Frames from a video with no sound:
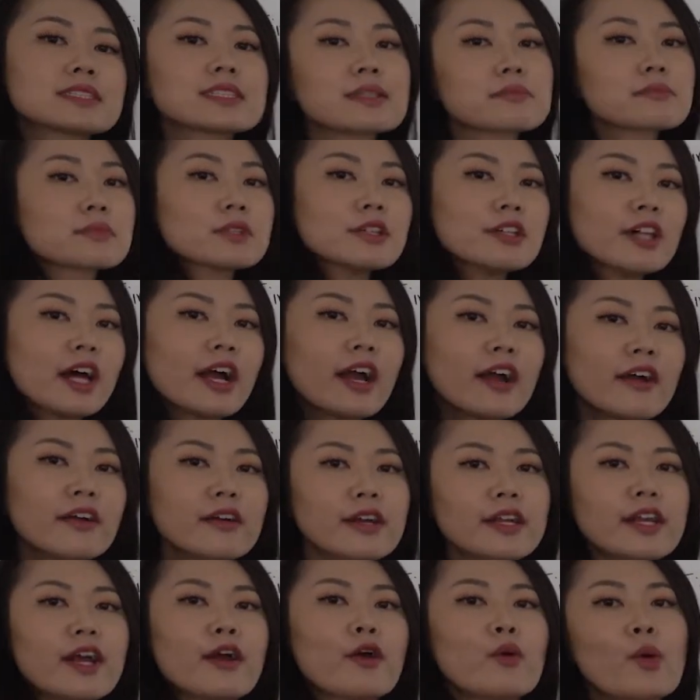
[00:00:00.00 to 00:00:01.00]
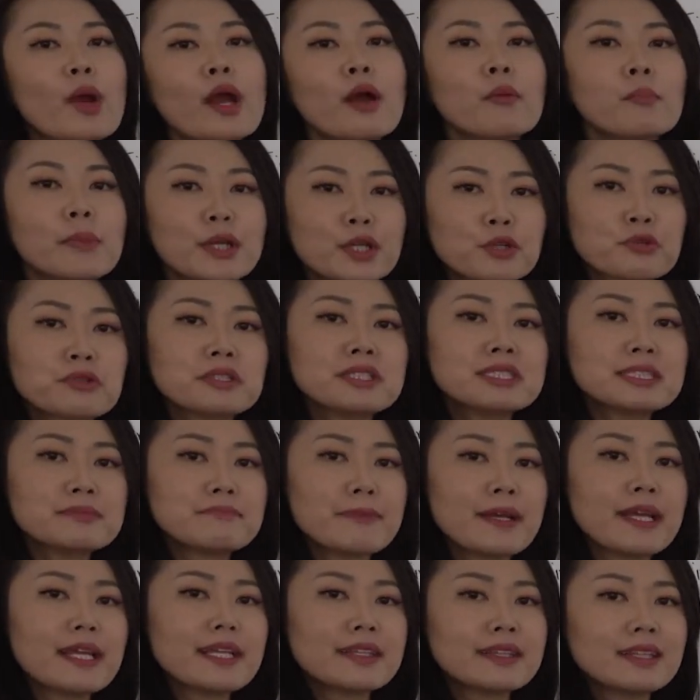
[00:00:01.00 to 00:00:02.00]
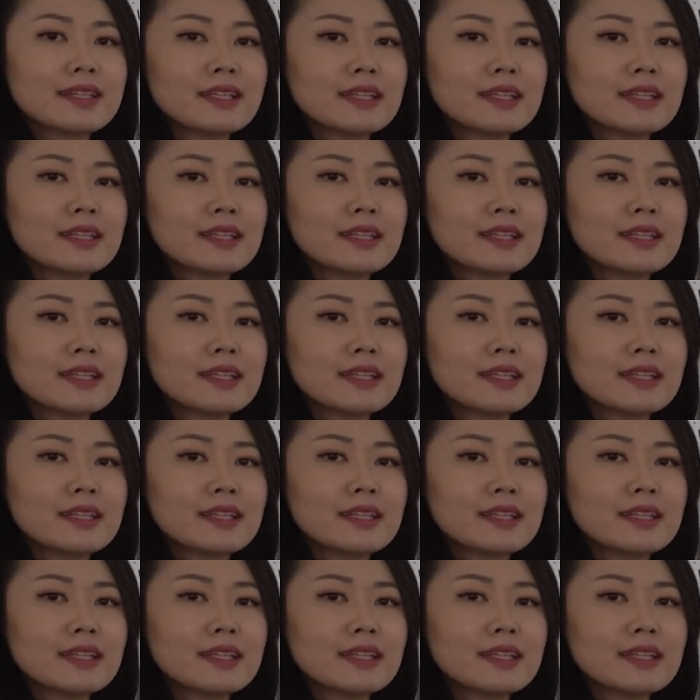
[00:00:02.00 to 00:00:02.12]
some clarity around between speed,